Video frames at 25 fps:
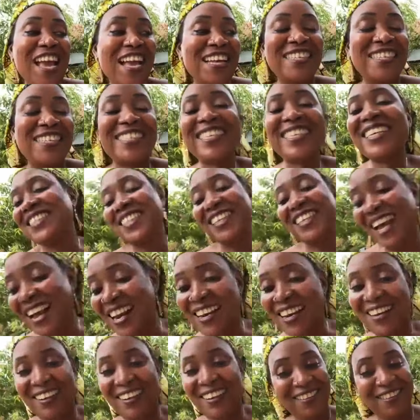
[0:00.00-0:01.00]
our
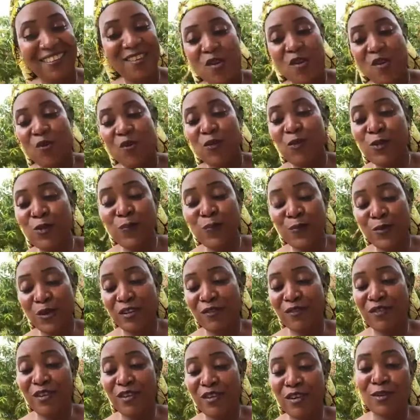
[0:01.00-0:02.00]
technology is
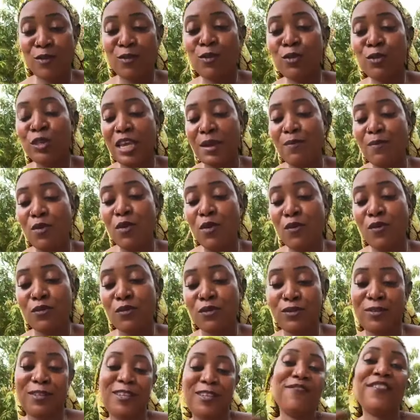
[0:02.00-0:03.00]
ancestral
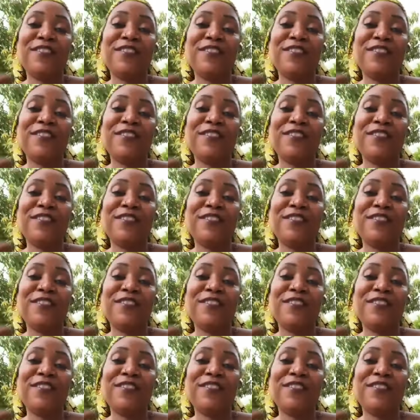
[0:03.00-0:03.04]
technology.